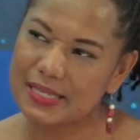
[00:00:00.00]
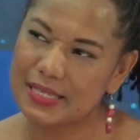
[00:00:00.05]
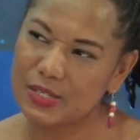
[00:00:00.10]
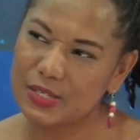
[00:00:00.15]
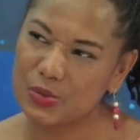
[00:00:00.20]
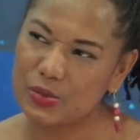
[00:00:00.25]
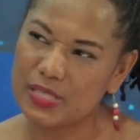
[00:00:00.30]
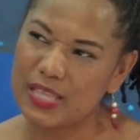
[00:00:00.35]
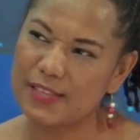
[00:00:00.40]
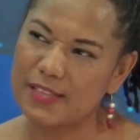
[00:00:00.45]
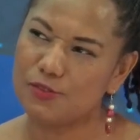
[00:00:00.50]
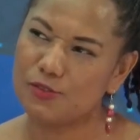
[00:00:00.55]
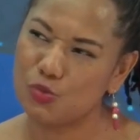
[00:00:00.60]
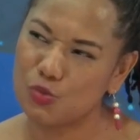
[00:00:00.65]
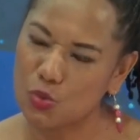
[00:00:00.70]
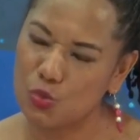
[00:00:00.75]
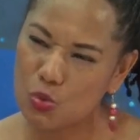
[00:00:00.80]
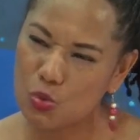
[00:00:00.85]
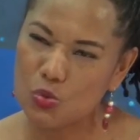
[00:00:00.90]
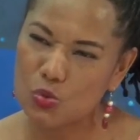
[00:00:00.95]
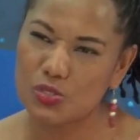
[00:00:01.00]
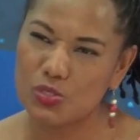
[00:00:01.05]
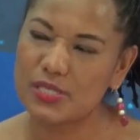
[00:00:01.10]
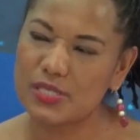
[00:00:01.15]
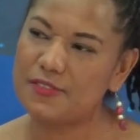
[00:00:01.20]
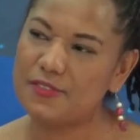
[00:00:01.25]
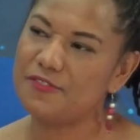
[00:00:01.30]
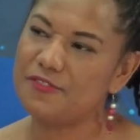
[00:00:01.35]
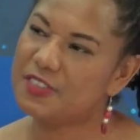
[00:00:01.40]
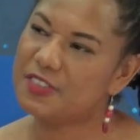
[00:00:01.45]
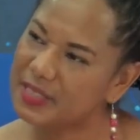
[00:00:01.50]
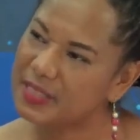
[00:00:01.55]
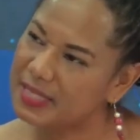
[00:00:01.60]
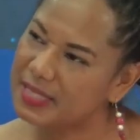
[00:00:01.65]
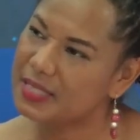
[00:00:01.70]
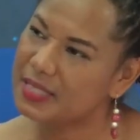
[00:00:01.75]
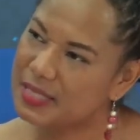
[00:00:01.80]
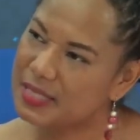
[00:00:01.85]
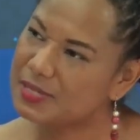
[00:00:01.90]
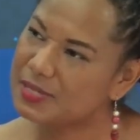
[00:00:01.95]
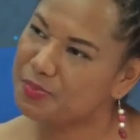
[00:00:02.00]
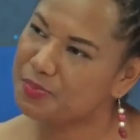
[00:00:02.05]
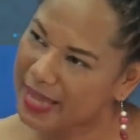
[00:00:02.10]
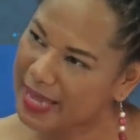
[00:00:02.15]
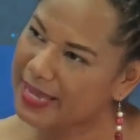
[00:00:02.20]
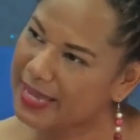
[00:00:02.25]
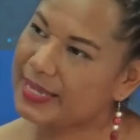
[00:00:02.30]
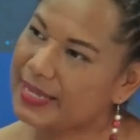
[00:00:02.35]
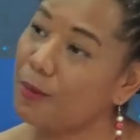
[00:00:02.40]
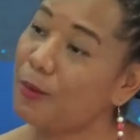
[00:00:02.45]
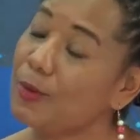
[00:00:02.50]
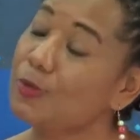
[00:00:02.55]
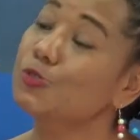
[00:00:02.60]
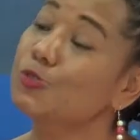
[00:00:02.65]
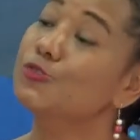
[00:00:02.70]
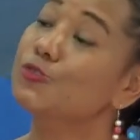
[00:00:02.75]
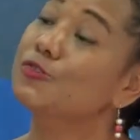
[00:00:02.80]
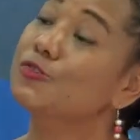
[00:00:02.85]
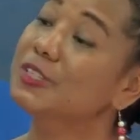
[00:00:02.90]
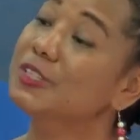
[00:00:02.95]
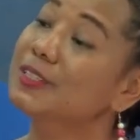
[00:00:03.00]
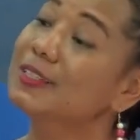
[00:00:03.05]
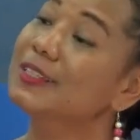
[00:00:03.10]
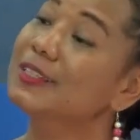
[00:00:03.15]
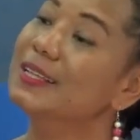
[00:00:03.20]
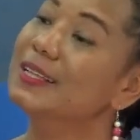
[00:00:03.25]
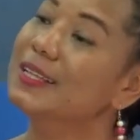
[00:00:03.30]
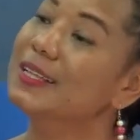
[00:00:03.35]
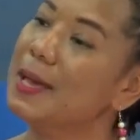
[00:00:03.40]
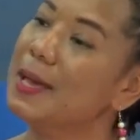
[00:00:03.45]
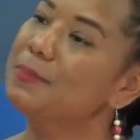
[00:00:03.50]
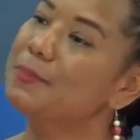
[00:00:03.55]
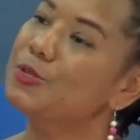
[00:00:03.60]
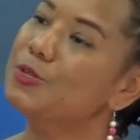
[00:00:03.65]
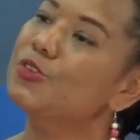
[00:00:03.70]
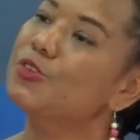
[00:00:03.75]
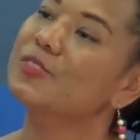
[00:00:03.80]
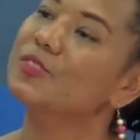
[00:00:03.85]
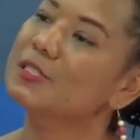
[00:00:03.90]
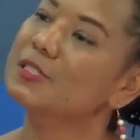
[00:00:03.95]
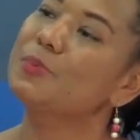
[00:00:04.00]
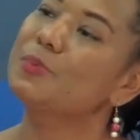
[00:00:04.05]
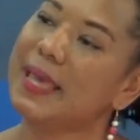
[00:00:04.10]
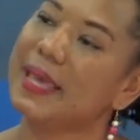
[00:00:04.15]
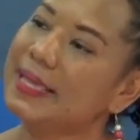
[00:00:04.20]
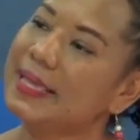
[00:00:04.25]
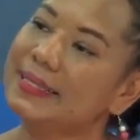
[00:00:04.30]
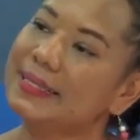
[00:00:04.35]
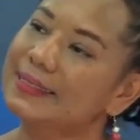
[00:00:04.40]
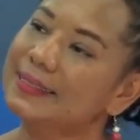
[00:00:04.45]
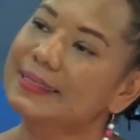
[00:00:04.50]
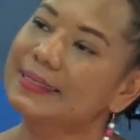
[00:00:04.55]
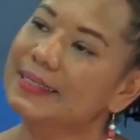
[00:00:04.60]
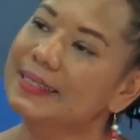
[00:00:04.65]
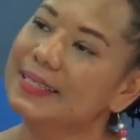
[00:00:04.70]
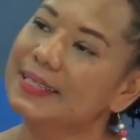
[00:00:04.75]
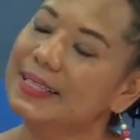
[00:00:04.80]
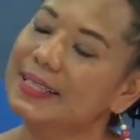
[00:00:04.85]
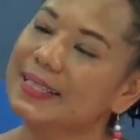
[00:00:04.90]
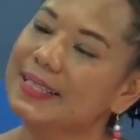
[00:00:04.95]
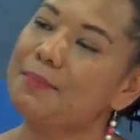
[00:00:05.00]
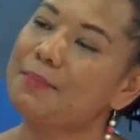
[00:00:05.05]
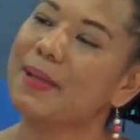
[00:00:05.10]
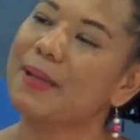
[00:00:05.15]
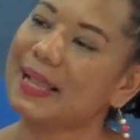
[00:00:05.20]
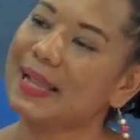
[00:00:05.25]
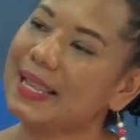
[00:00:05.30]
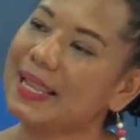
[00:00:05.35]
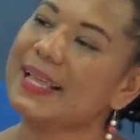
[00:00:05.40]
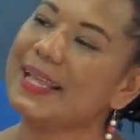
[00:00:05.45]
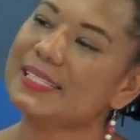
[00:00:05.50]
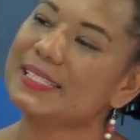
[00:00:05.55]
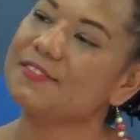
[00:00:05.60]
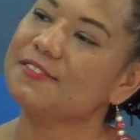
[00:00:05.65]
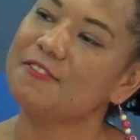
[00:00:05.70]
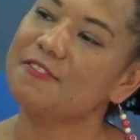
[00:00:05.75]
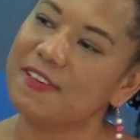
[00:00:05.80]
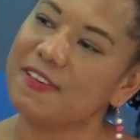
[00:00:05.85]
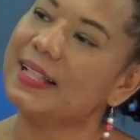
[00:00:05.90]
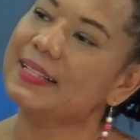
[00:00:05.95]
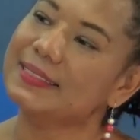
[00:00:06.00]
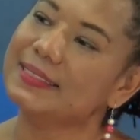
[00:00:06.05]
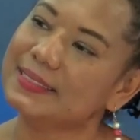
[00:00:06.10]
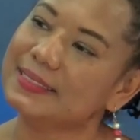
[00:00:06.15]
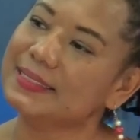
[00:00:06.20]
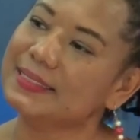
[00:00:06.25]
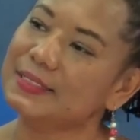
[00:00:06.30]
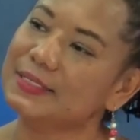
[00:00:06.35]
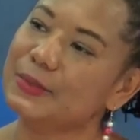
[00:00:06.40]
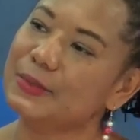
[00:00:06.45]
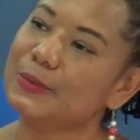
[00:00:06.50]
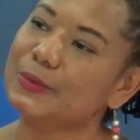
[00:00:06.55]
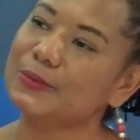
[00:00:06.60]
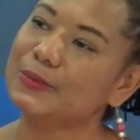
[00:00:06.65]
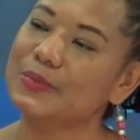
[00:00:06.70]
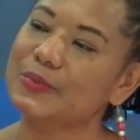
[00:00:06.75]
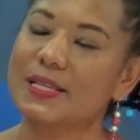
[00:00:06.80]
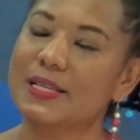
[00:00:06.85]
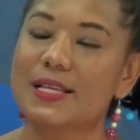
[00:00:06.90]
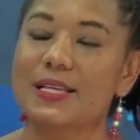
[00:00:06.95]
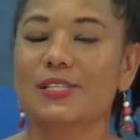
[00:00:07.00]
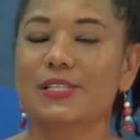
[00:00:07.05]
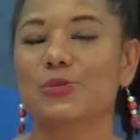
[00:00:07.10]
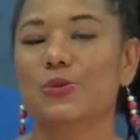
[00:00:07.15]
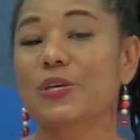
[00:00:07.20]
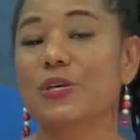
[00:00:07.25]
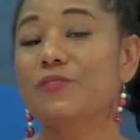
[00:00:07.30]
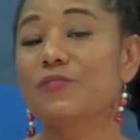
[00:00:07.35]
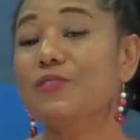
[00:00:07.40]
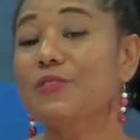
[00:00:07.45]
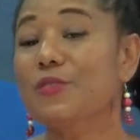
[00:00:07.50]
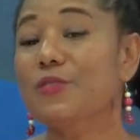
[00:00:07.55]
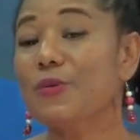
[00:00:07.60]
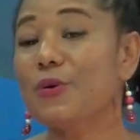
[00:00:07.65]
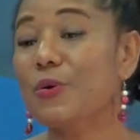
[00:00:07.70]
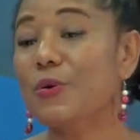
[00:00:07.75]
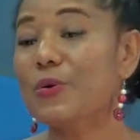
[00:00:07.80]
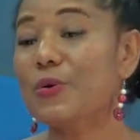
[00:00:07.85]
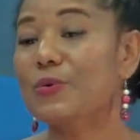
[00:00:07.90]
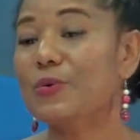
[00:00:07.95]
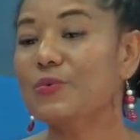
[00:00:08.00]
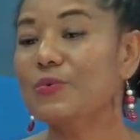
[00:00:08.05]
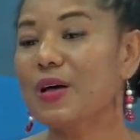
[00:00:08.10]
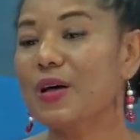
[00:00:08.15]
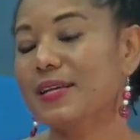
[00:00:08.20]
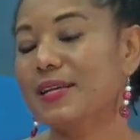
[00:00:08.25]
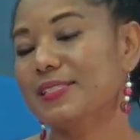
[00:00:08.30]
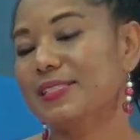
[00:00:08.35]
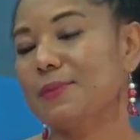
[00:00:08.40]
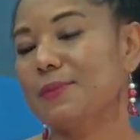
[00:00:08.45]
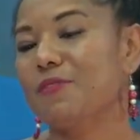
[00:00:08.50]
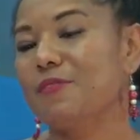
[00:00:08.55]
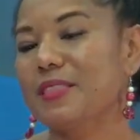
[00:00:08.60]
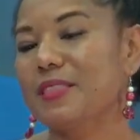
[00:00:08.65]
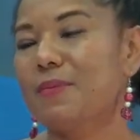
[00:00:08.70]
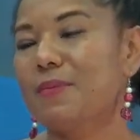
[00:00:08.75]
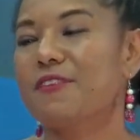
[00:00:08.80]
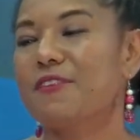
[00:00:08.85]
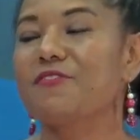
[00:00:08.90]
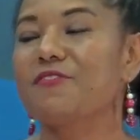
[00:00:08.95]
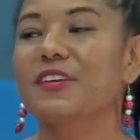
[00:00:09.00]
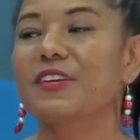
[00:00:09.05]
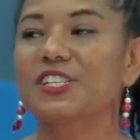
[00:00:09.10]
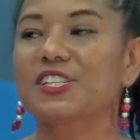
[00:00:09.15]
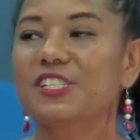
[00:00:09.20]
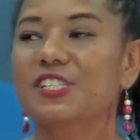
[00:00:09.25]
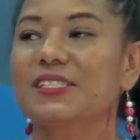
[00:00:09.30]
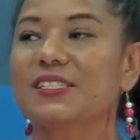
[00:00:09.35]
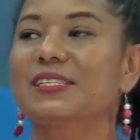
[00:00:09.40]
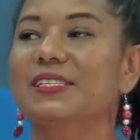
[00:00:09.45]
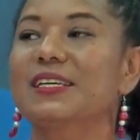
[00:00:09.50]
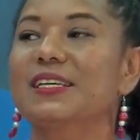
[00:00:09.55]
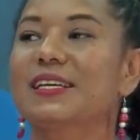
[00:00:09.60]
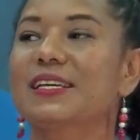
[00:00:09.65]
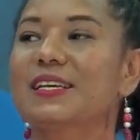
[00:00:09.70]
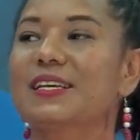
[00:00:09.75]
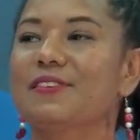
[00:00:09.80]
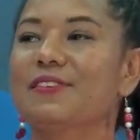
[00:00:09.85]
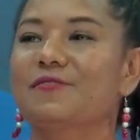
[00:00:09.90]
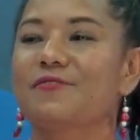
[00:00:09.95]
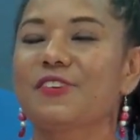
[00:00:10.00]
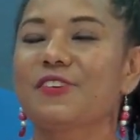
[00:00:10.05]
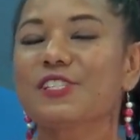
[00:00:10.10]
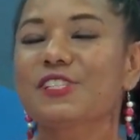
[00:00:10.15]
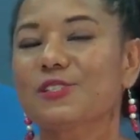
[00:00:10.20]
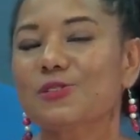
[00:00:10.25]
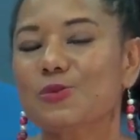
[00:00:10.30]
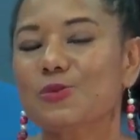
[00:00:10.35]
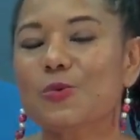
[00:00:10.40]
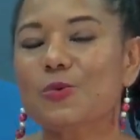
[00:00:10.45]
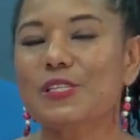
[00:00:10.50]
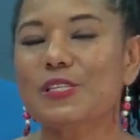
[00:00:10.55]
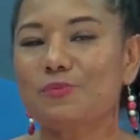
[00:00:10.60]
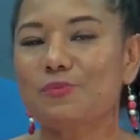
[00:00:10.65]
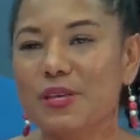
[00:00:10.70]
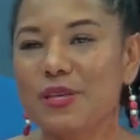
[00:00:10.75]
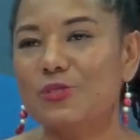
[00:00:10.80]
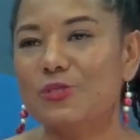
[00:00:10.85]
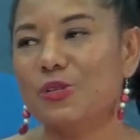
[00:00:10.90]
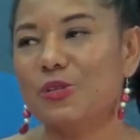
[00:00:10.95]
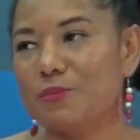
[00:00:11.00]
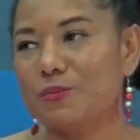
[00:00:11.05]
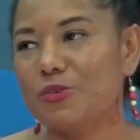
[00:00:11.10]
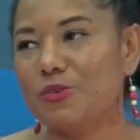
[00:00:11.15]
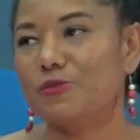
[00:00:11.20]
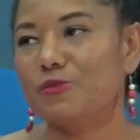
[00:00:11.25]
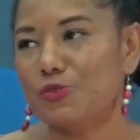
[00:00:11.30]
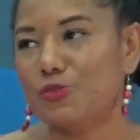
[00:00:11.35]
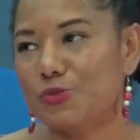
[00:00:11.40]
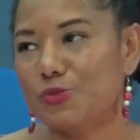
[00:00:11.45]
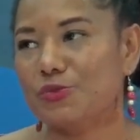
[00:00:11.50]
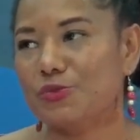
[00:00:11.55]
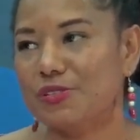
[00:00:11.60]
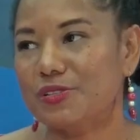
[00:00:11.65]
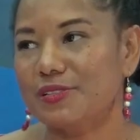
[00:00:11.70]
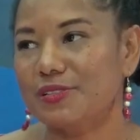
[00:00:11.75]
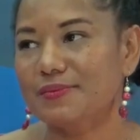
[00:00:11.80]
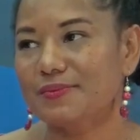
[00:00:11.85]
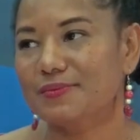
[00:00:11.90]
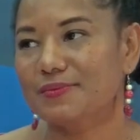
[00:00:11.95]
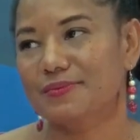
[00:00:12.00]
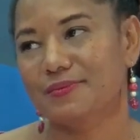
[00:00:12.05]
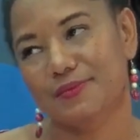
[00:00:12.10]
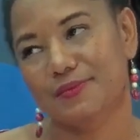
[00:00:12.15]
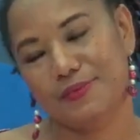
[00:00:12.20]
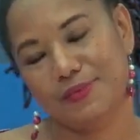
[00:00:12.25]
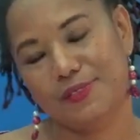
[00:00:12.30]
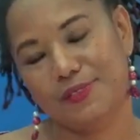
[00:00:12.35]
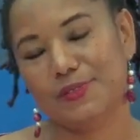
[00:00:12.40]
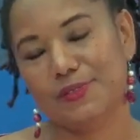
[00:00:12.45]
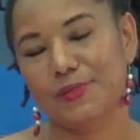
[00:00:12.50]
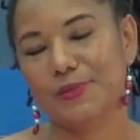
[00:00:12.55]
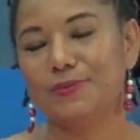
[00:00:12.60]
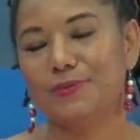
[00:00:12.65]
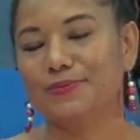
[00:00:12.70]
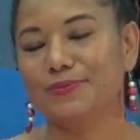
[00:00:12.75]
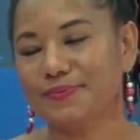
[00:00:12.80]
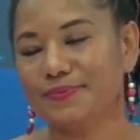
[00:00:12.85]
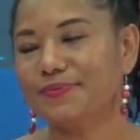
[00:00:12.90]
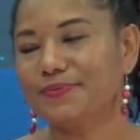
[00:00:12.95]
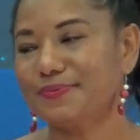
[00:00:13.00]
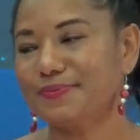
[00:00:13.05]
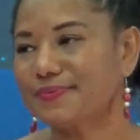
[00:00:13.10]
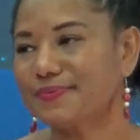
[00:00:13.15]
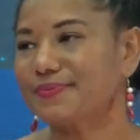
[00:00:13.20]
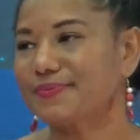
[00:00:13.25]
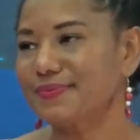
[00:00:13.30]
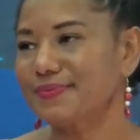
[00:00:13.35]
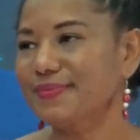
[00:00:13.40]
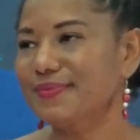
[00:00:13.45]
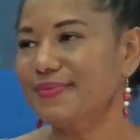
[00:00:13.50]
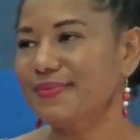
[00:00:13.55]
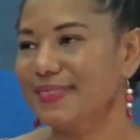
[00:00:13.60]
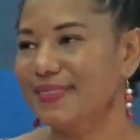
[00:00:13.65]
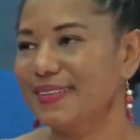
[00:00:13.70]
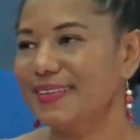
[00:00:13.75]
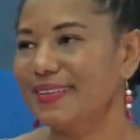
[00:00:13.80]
You know, they have souls. They feel this pain. I want you to feel a piece of this pain that my clients have felt. You know. So even though some of them are fiction is always based on a bit of truth. Yeah, it is. It is. Okay.